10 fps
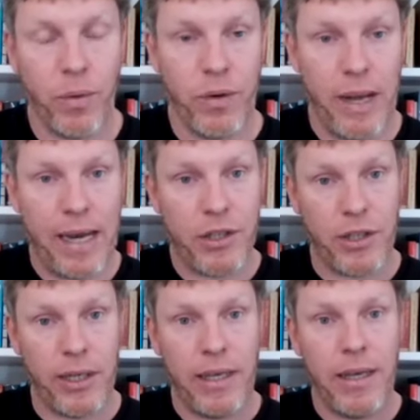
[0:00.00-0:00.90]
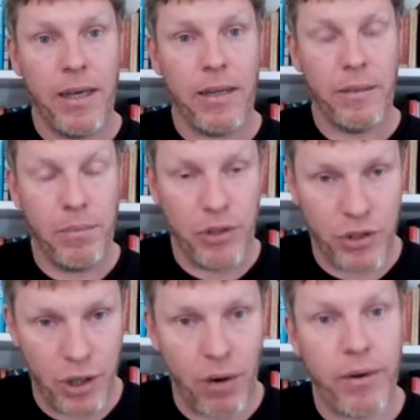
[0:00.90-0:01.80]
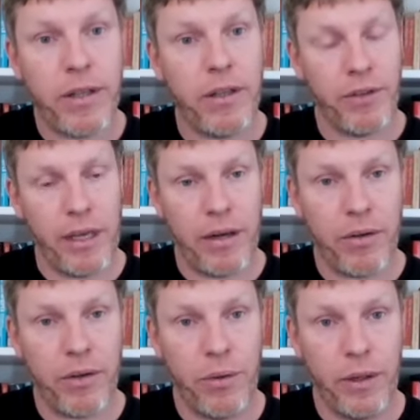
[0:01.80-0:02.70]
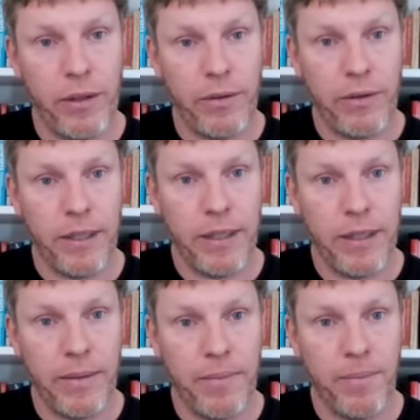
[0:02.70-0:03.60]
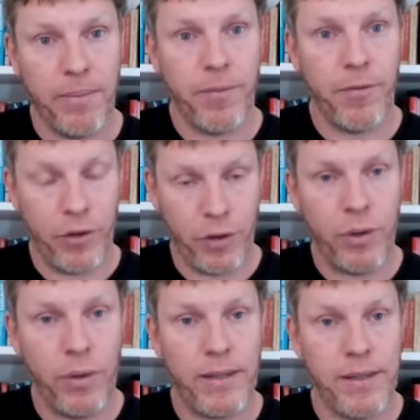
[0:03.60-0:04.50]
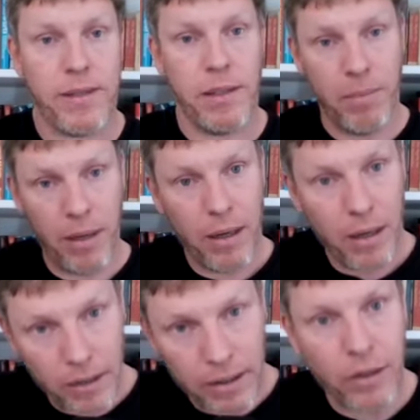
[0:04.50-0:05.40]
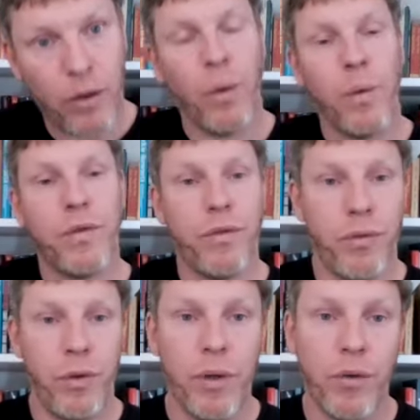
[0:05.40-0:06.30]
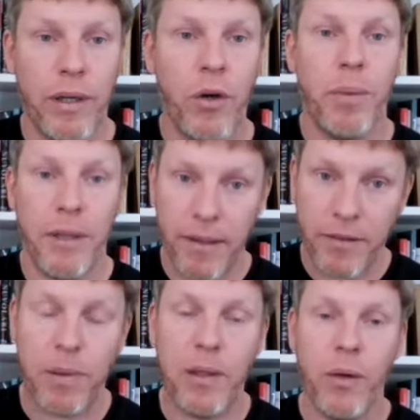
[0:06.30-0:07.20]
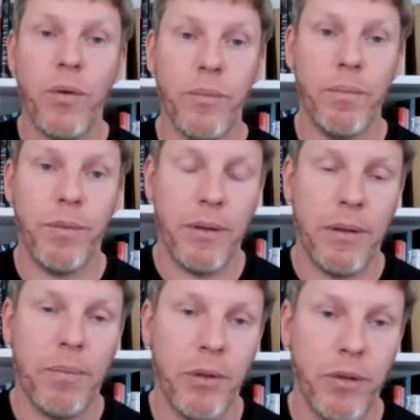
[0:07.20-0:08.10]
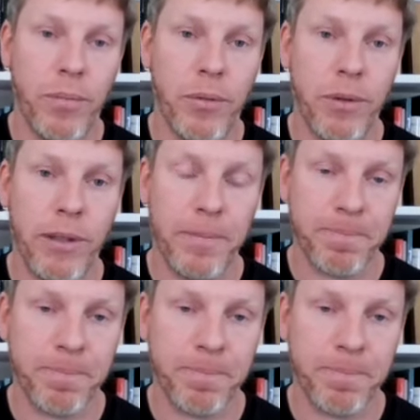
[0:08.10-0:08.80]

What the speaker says: where it actually the majority of the air cooling for the cooling system goes through a grille opening that's below the bumper line.